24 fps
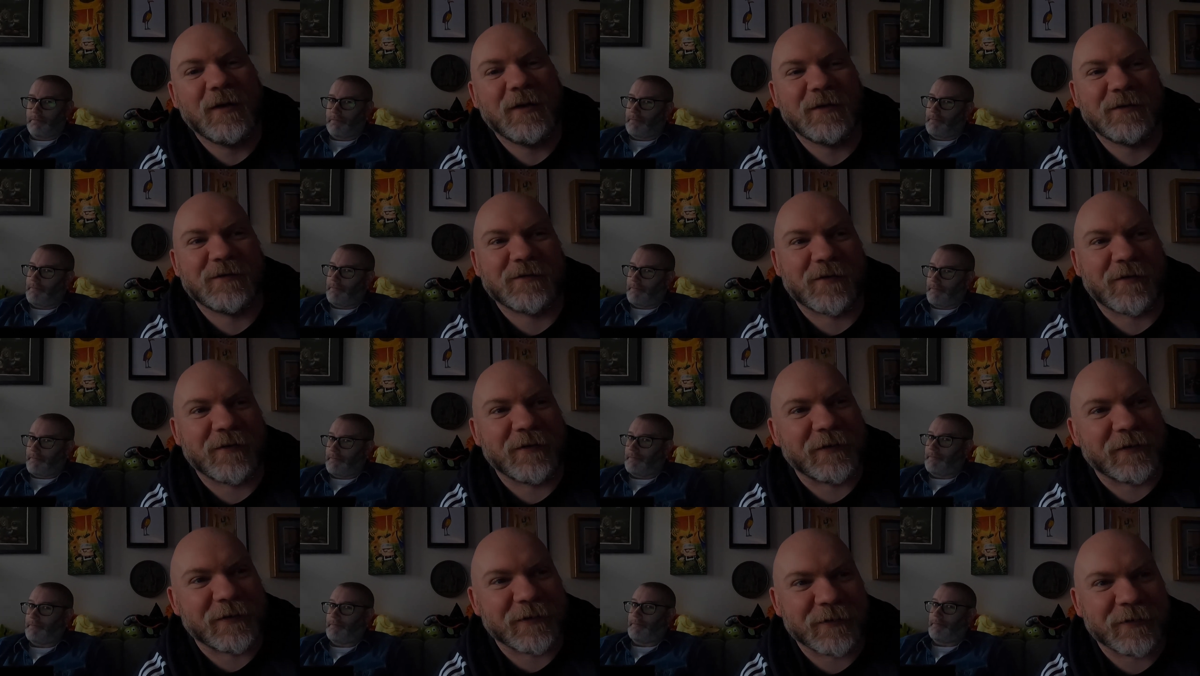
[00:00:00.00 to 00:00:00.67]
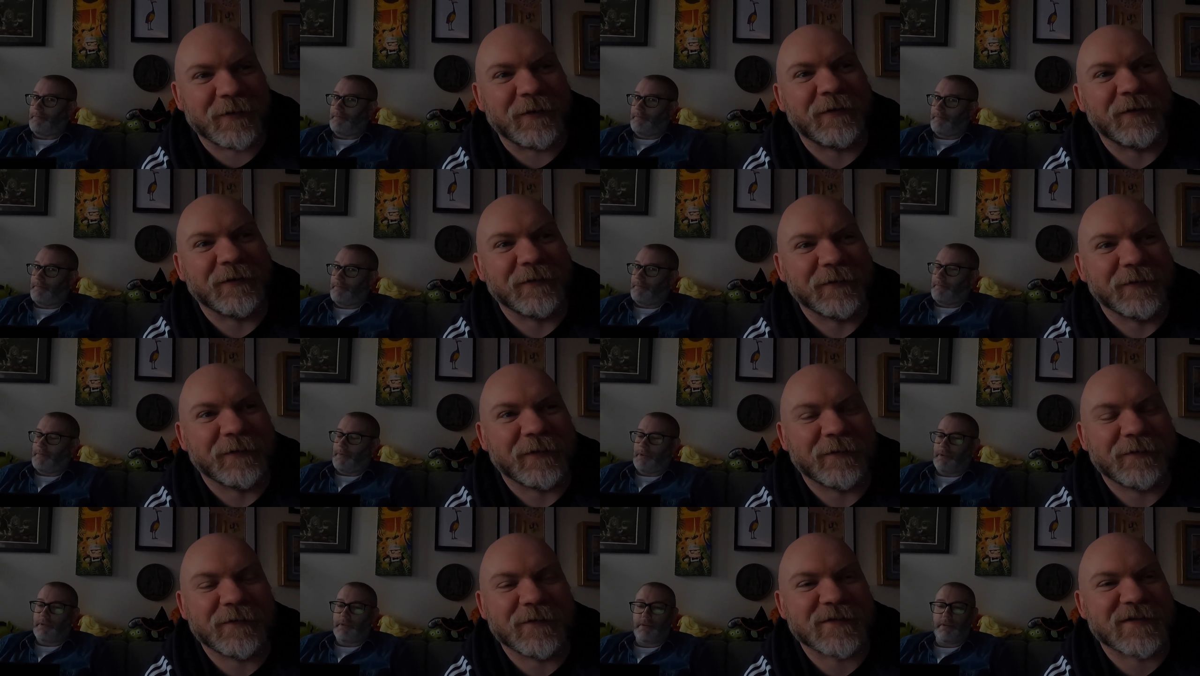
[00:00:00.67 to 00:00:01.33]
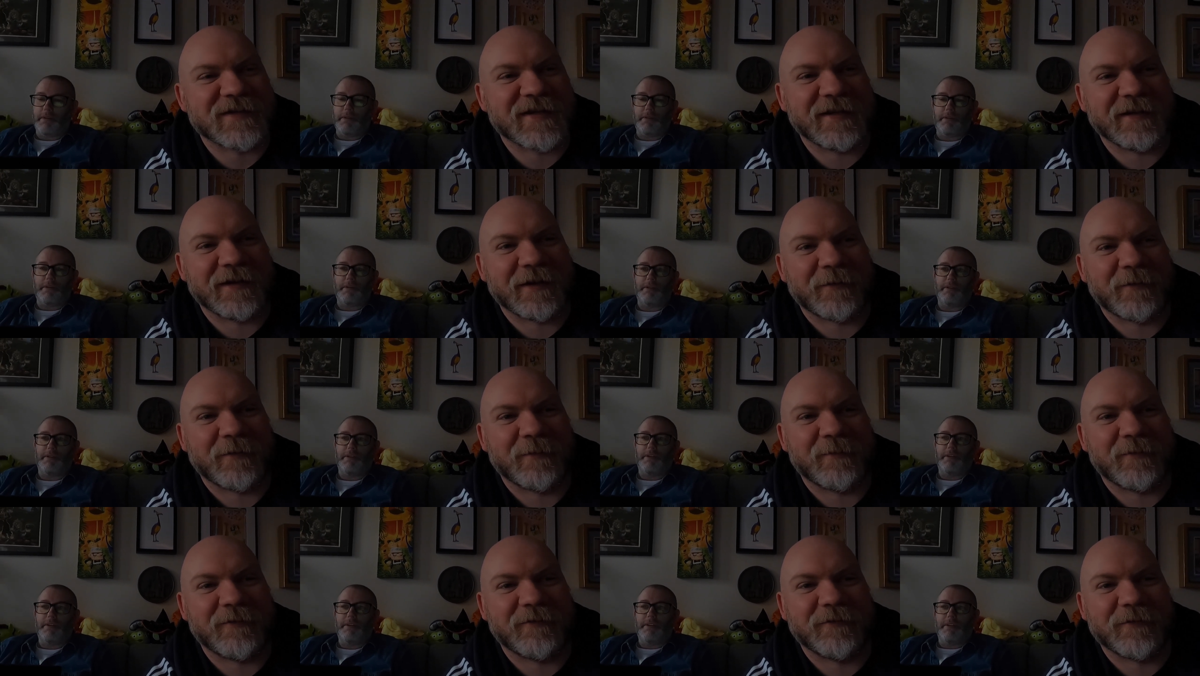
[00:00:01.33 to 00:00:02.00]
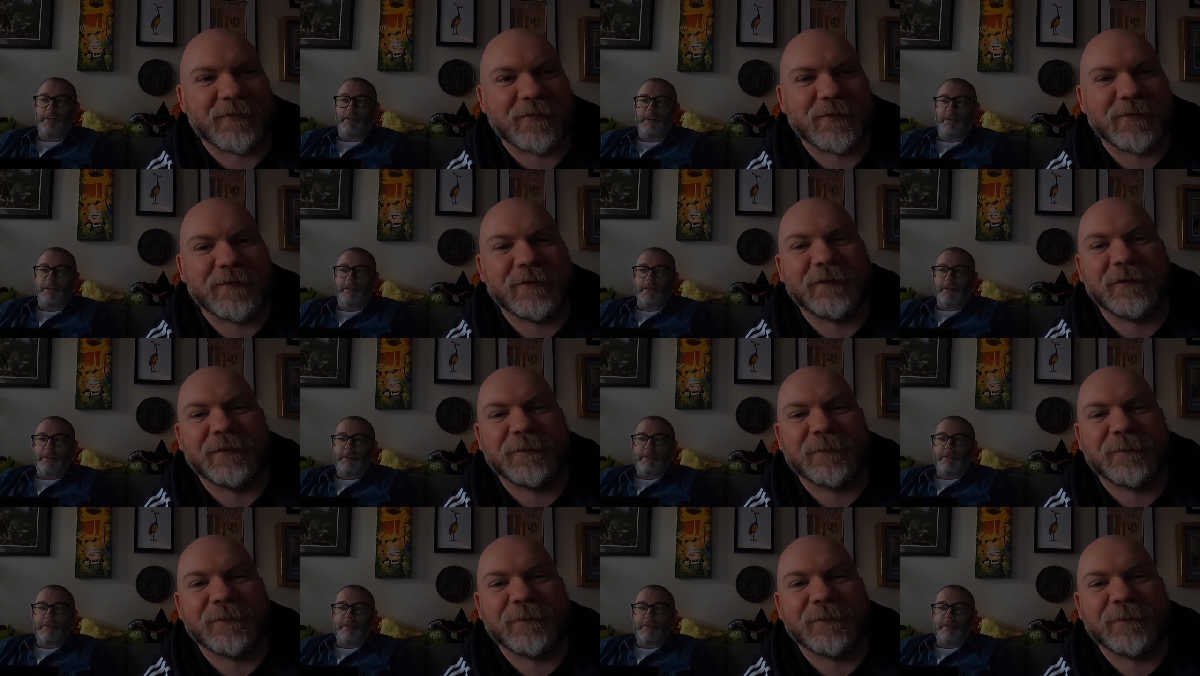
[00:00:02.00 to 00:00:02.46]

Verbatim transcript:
Speaker 1: it's very good. I've not seen that one before.